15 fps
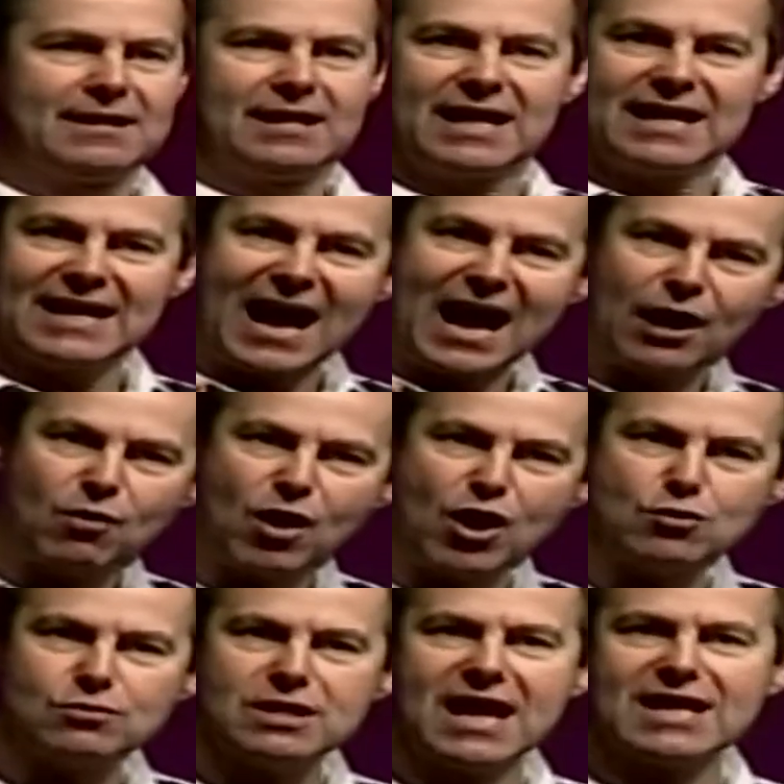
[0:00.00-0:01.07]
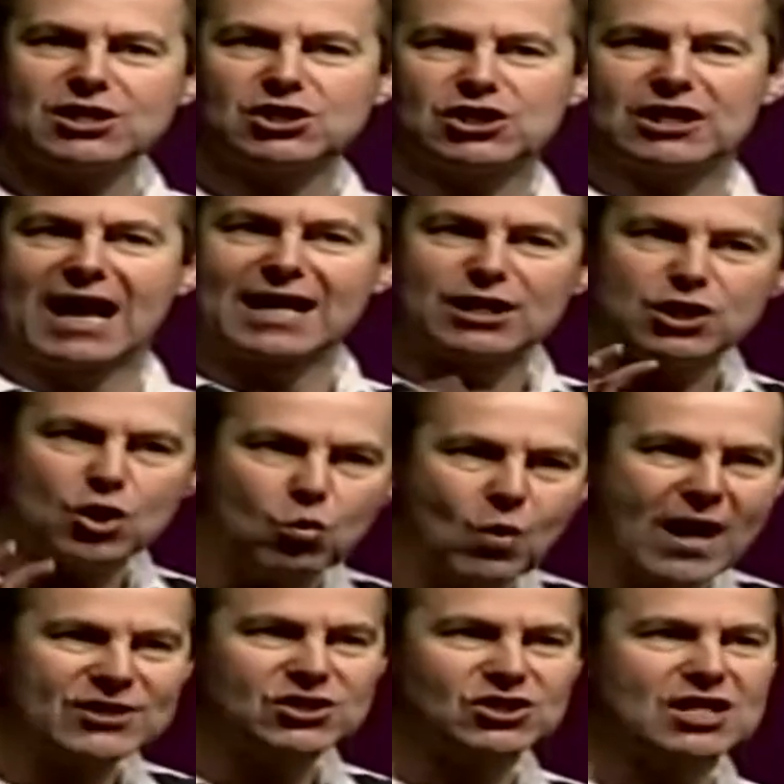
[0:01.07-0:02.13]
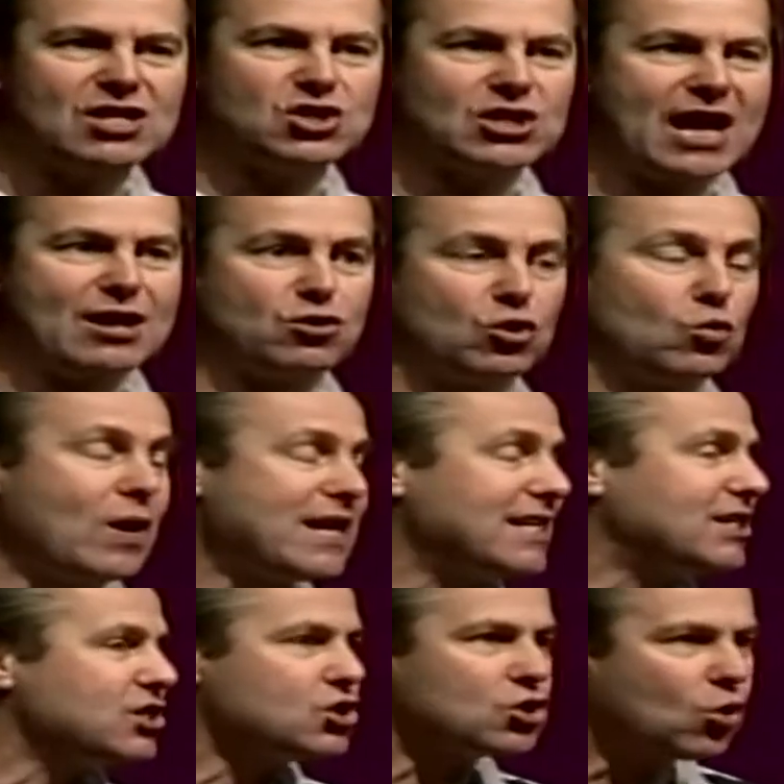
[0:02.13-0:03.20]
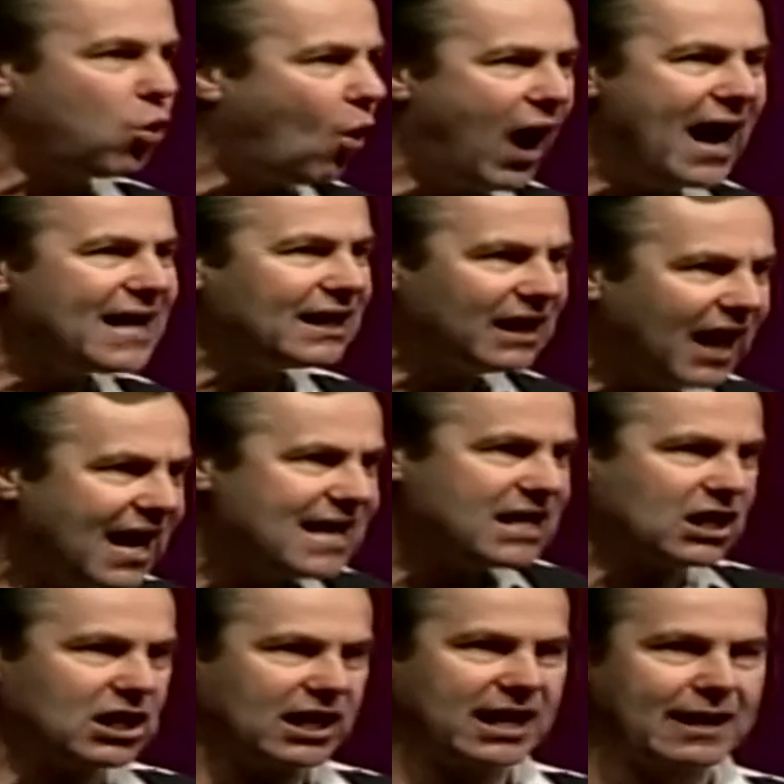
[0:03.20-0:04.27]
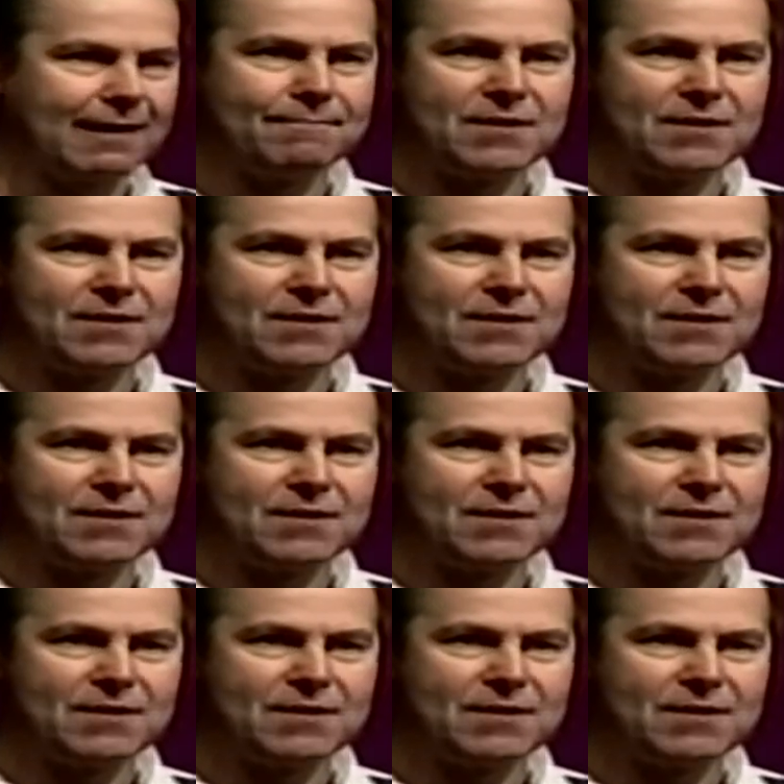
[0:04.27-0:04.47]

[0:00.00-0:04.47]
in our own nation and in the West in general when it is quite likely